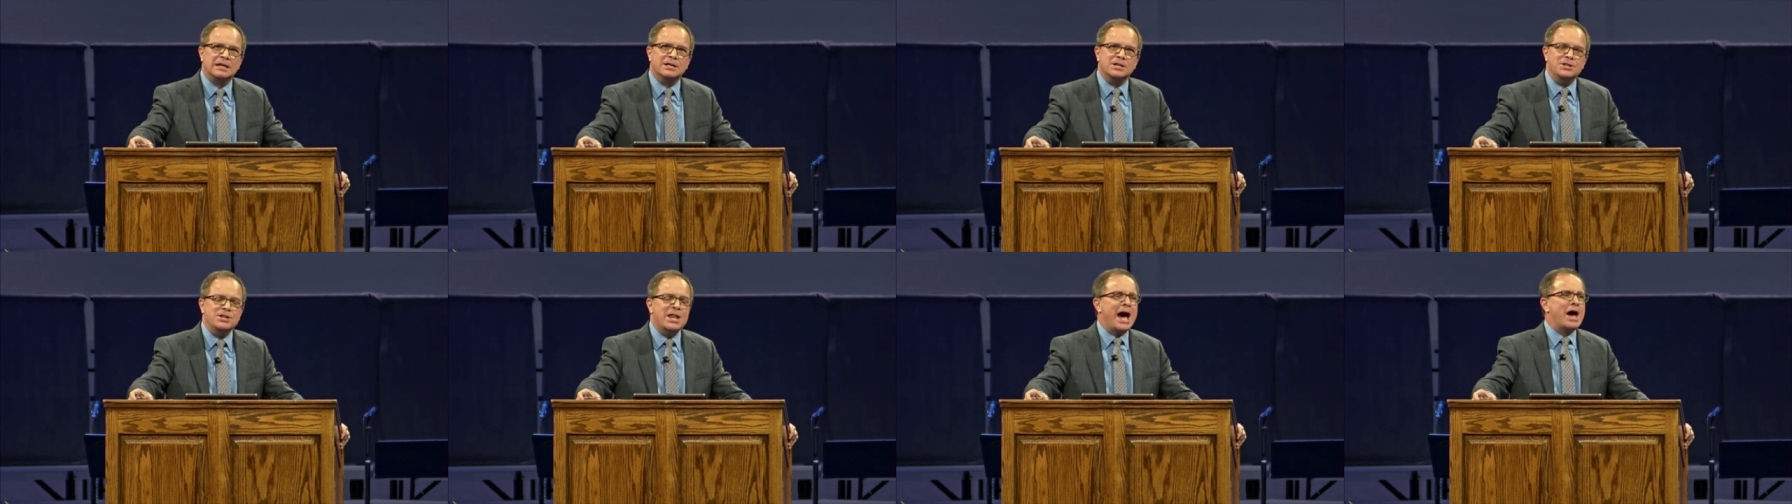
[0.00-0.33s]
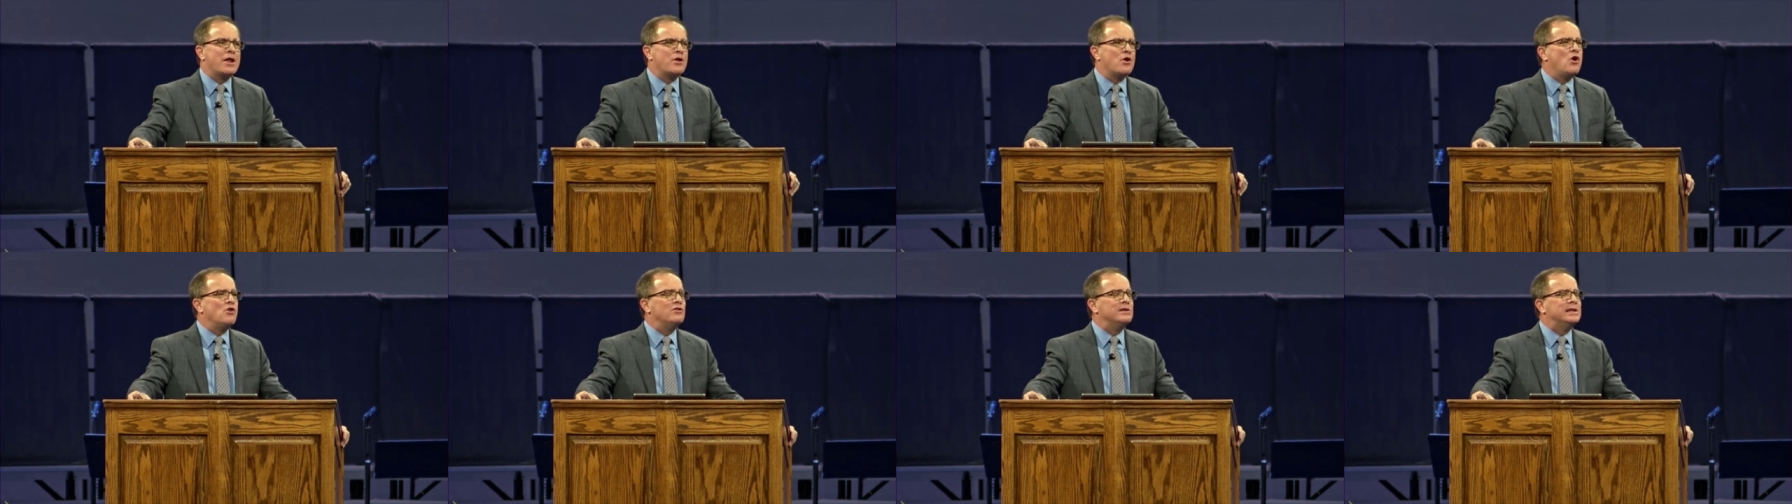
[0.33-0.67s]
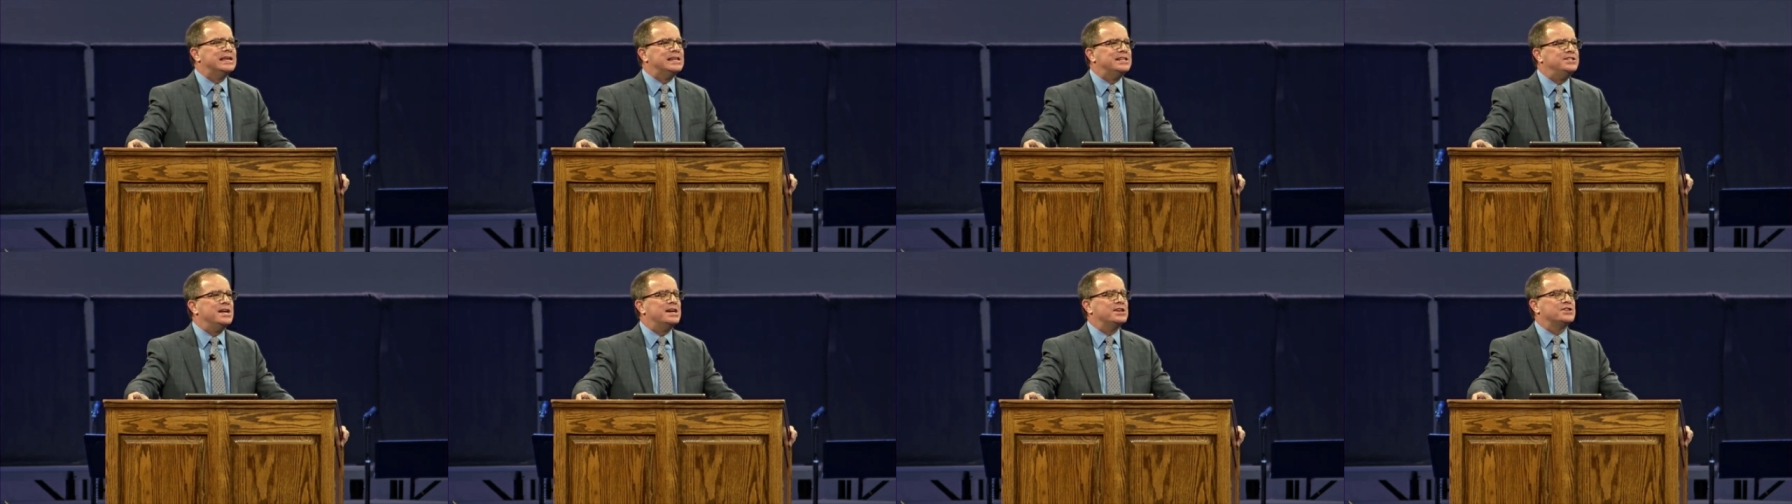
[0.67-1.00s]
Not
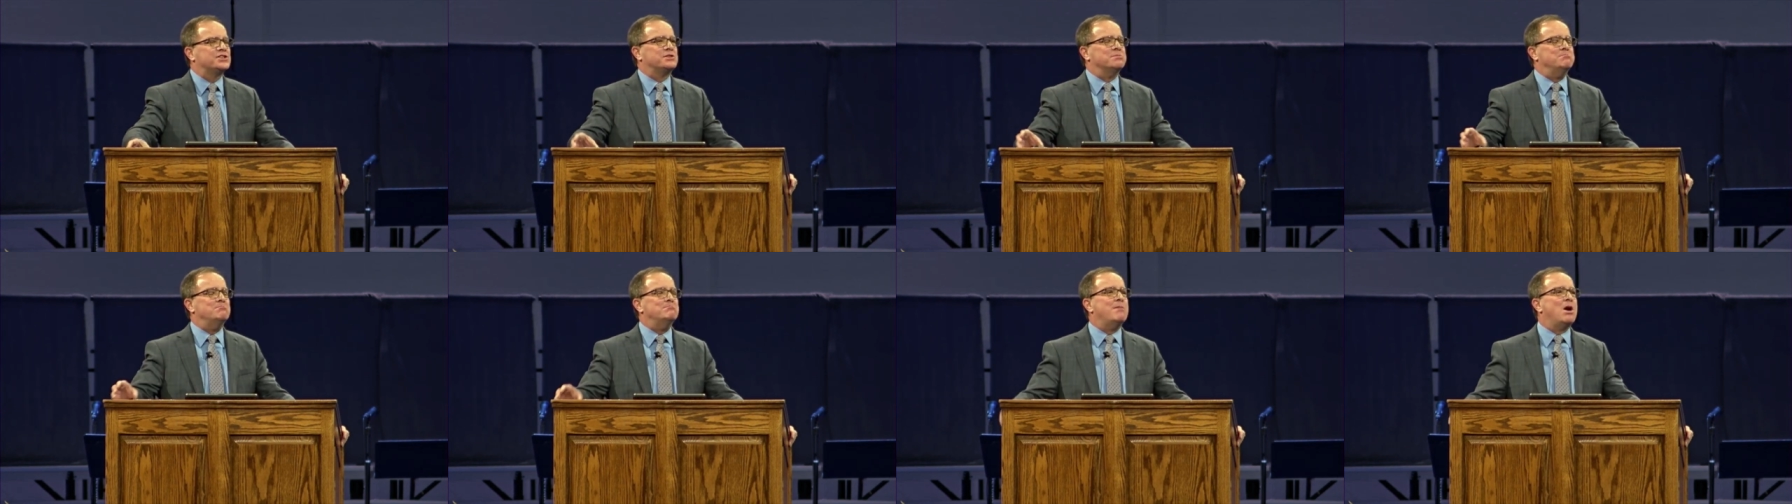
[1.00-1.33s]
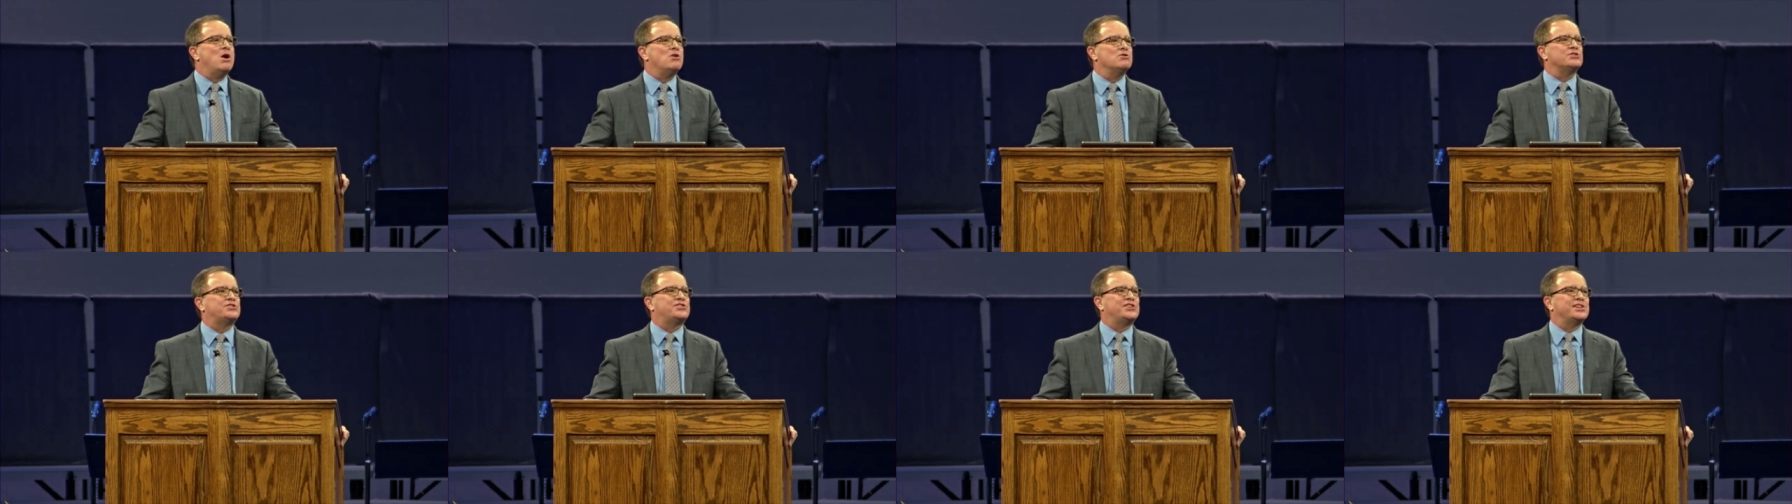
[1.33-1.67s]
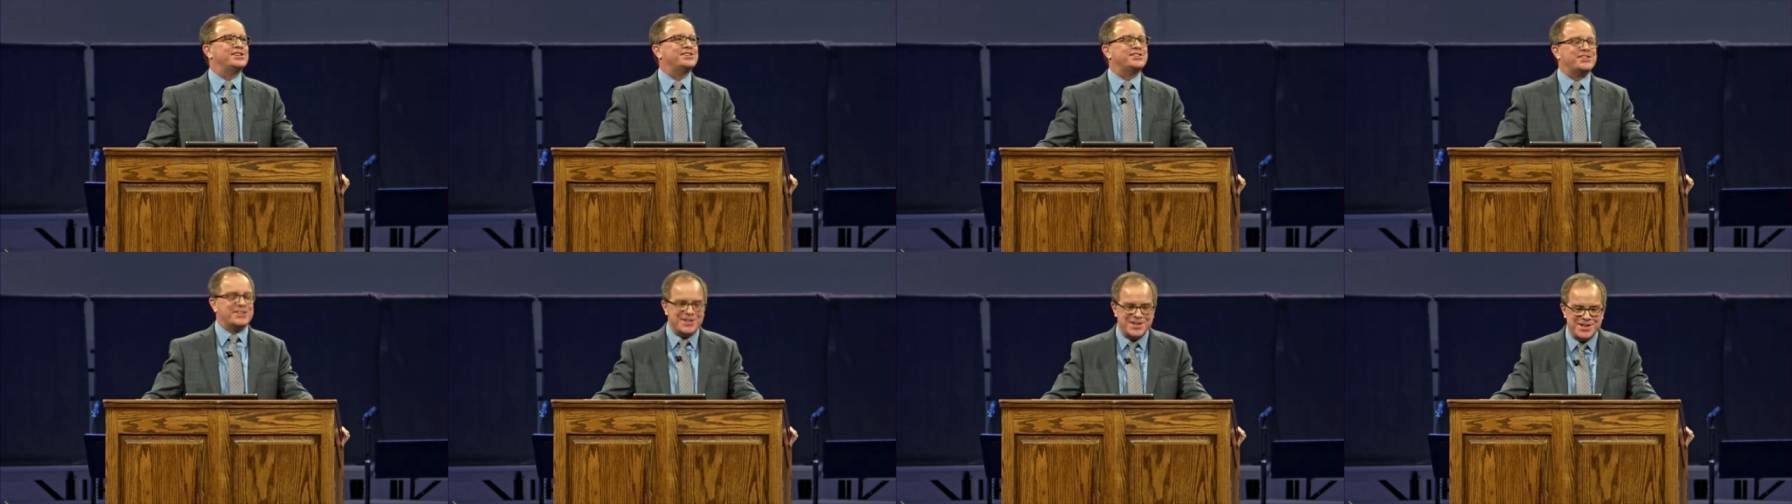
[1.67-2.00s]
only does
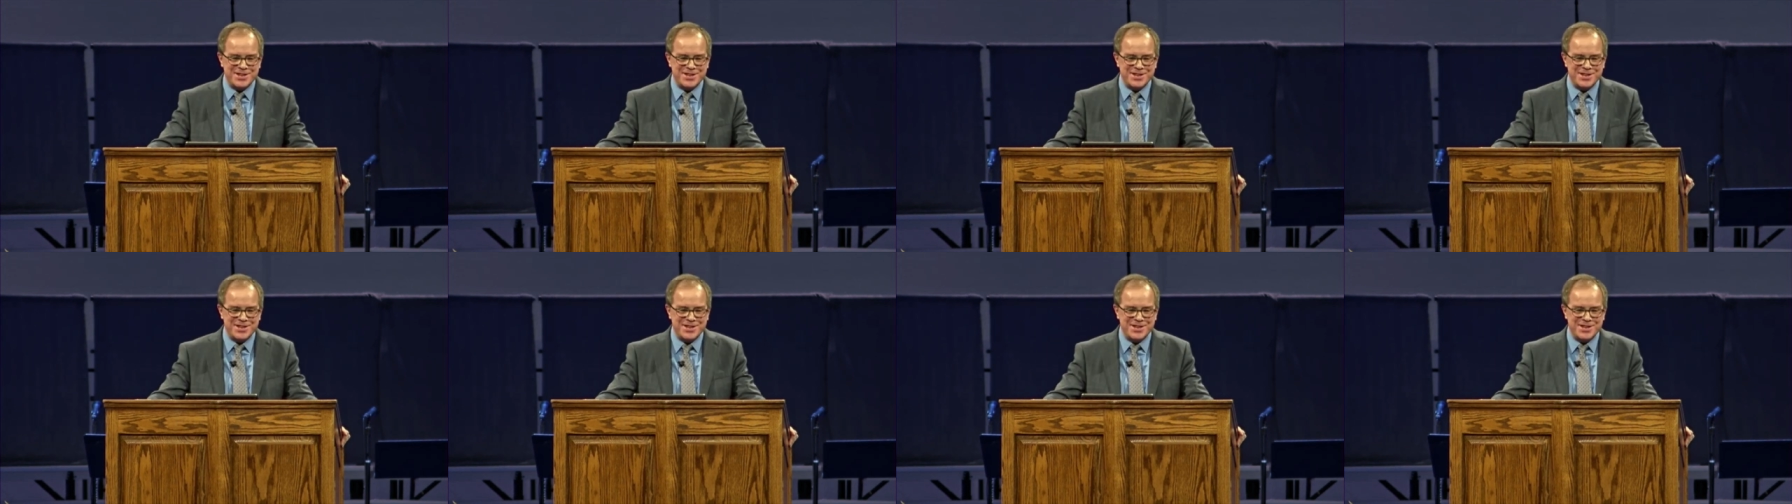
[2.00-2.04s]
Moses